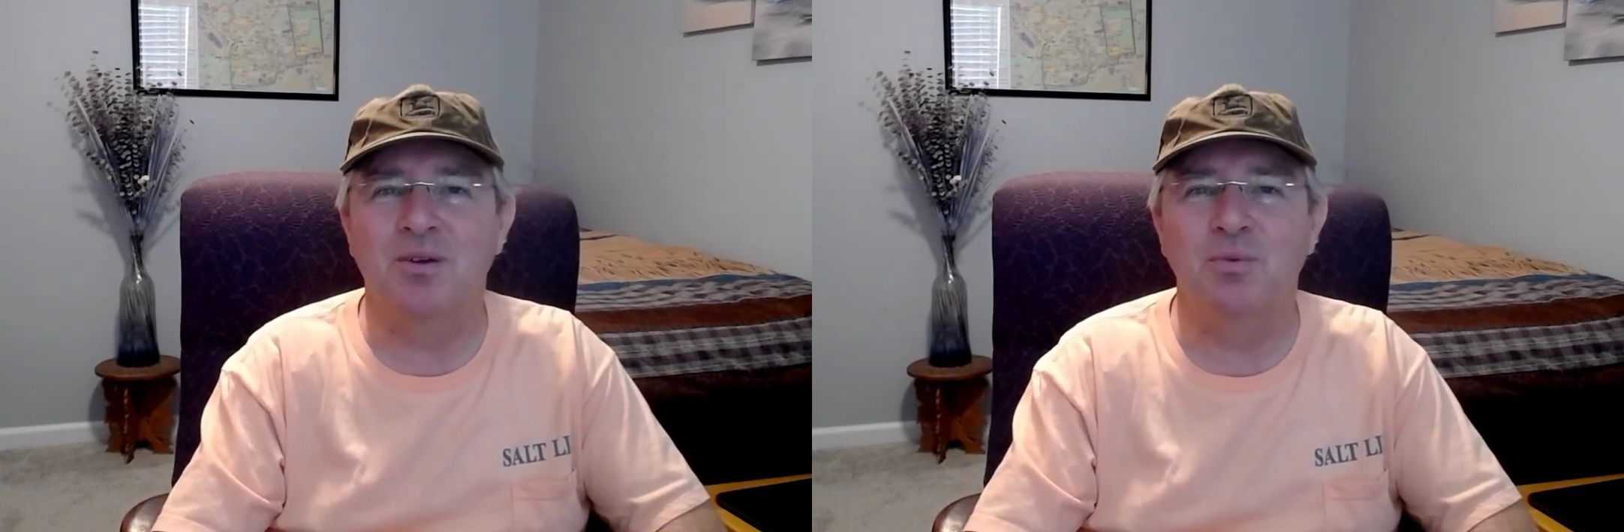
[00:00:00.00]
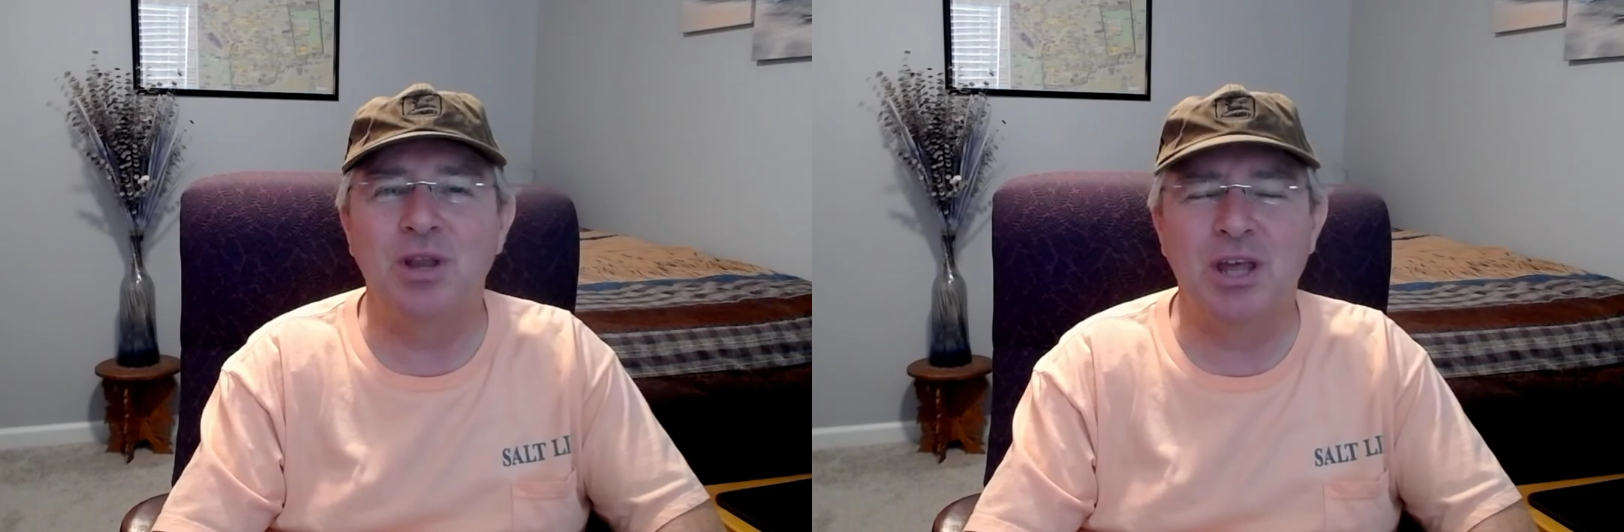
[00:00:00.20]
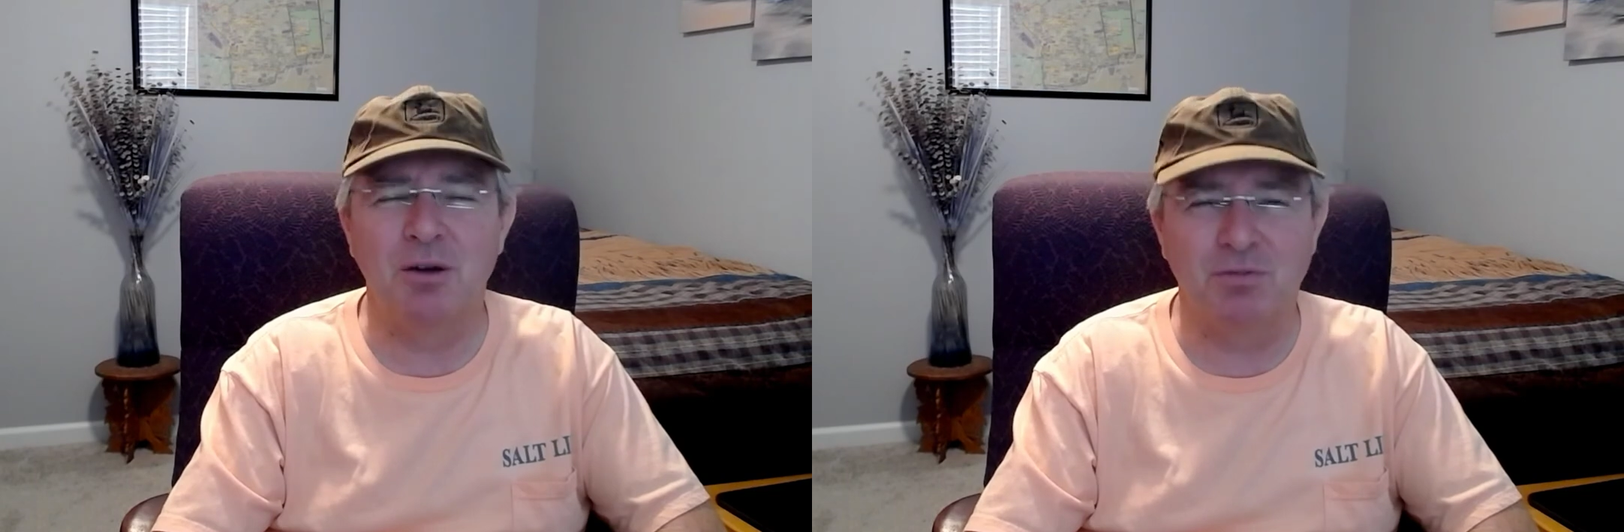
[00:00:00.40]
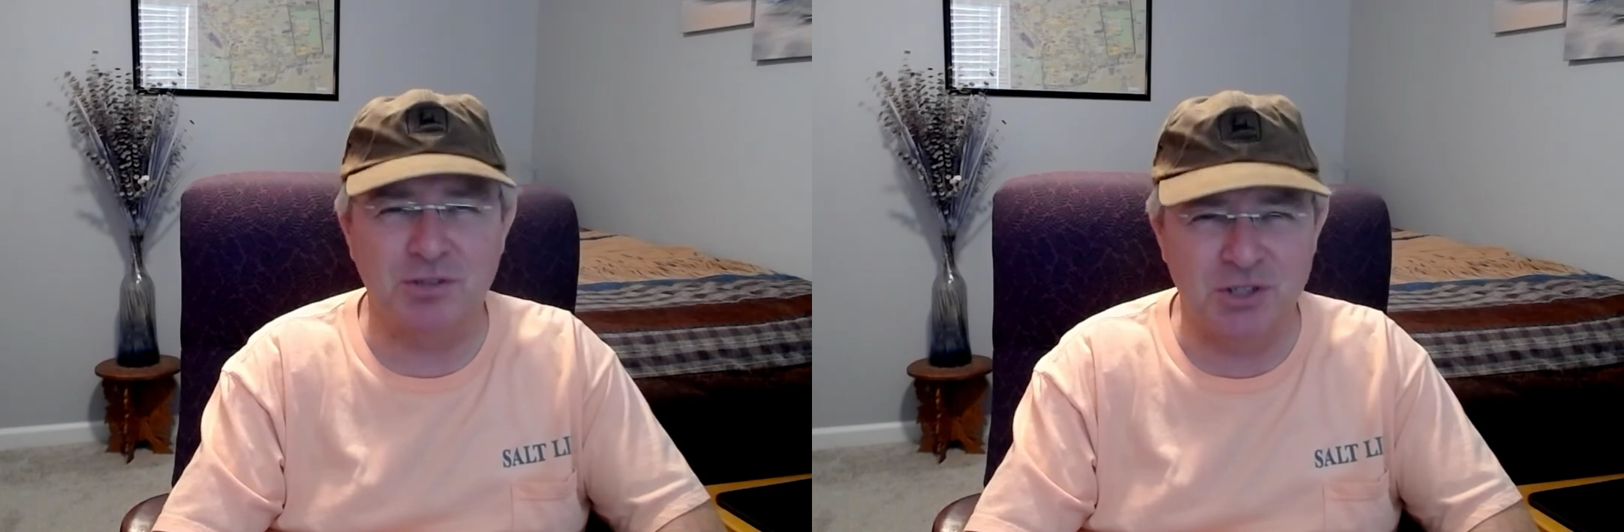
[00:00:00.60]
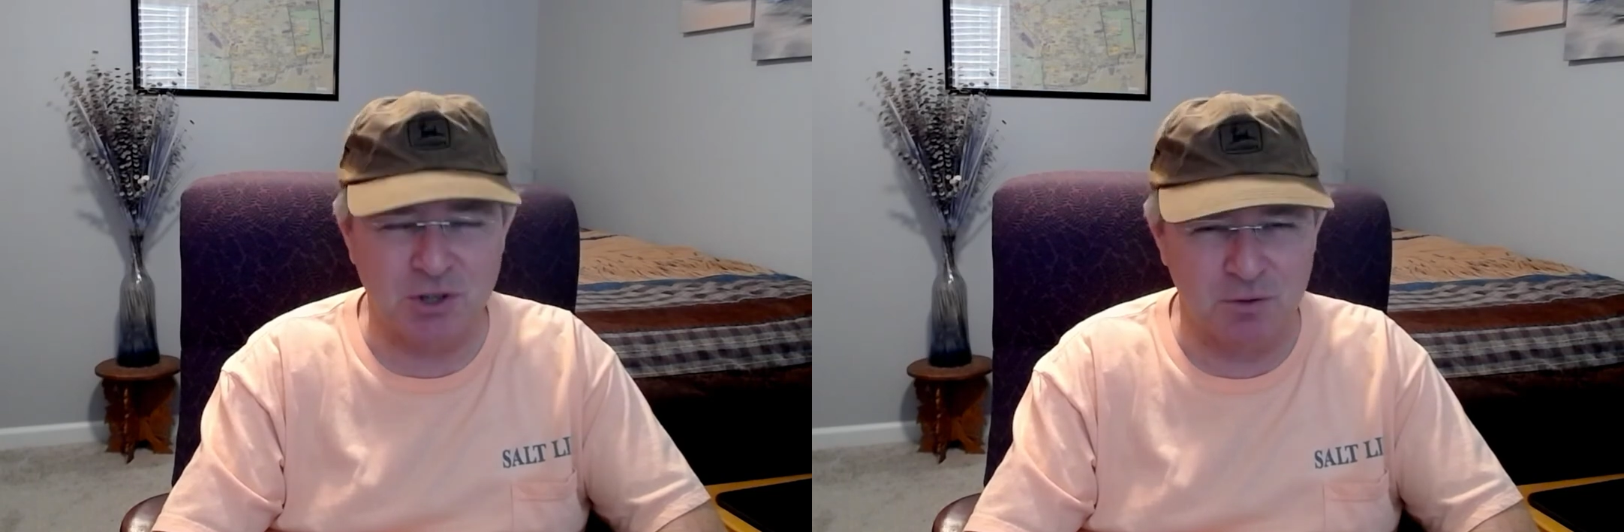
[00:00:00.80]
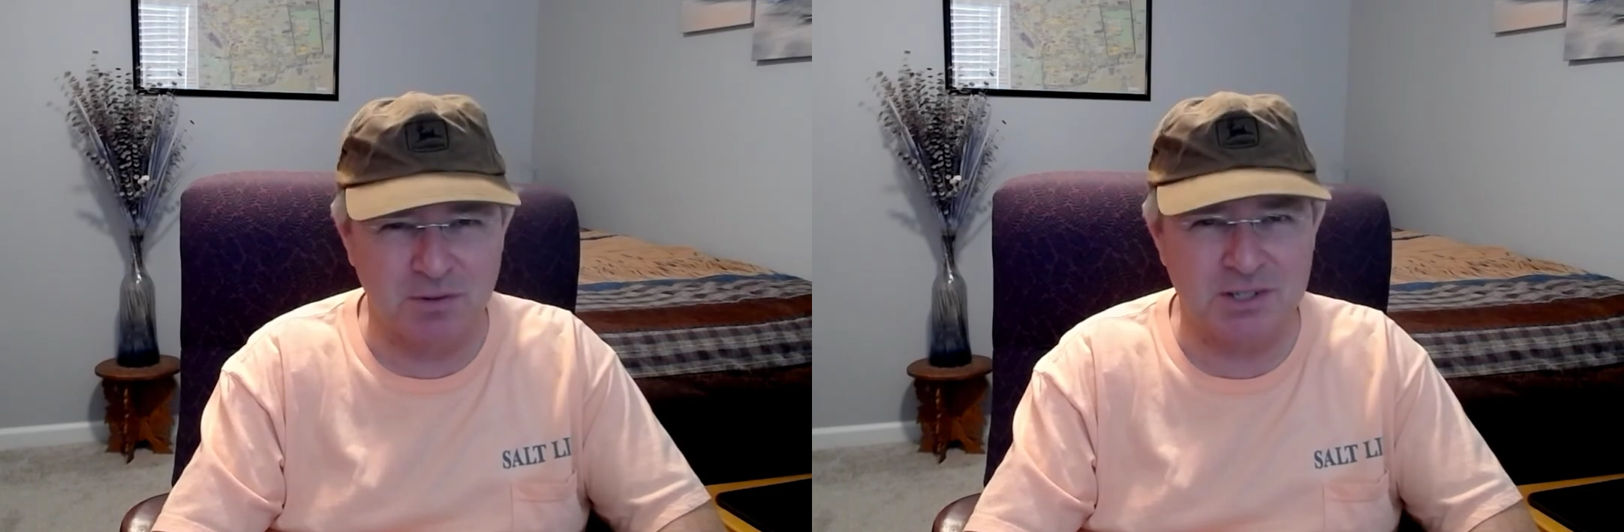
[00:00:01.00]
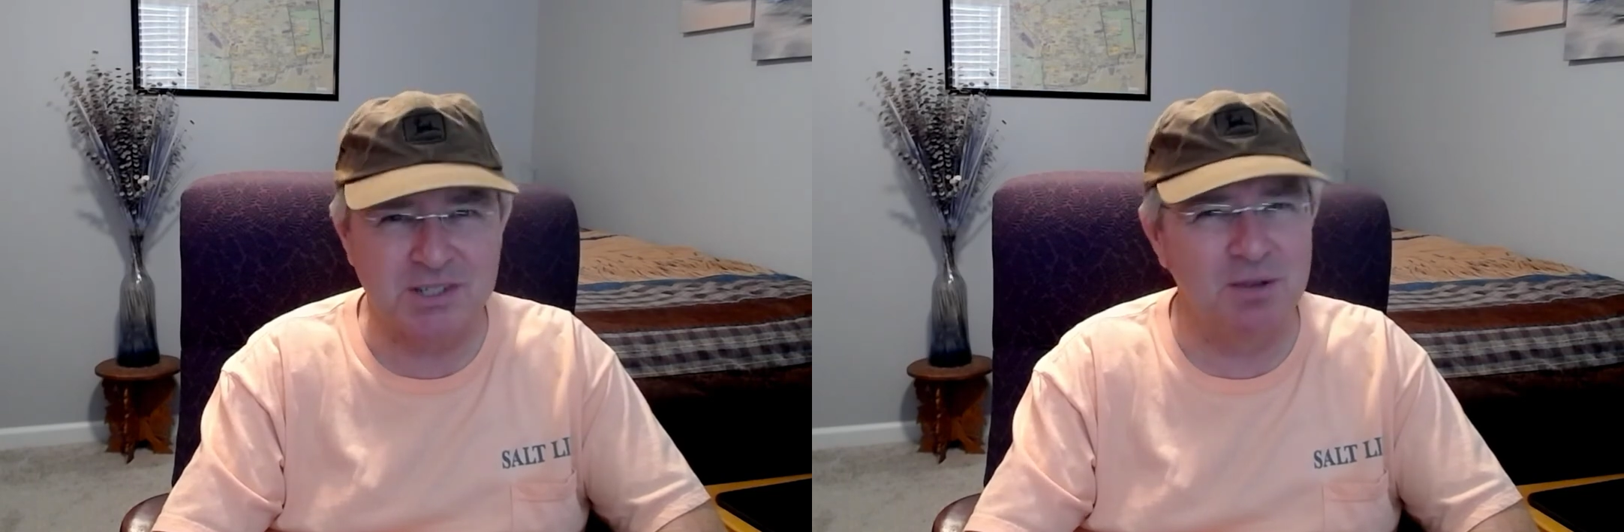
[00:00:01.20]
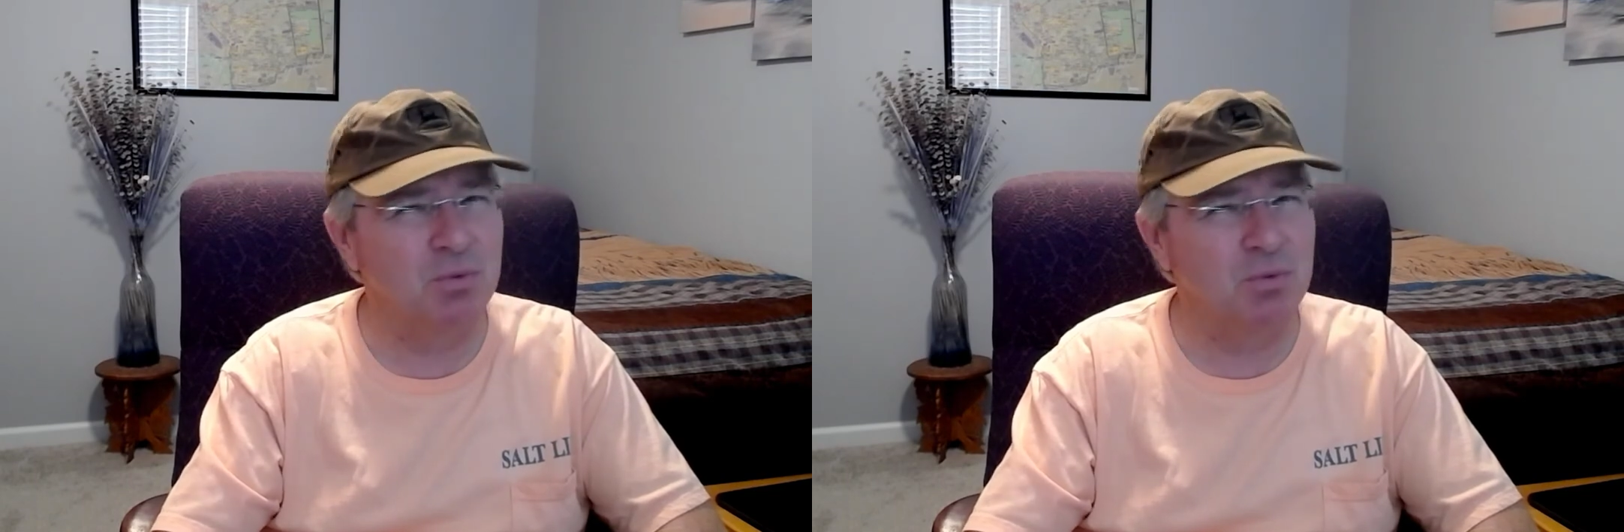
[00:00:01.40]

when you come for service that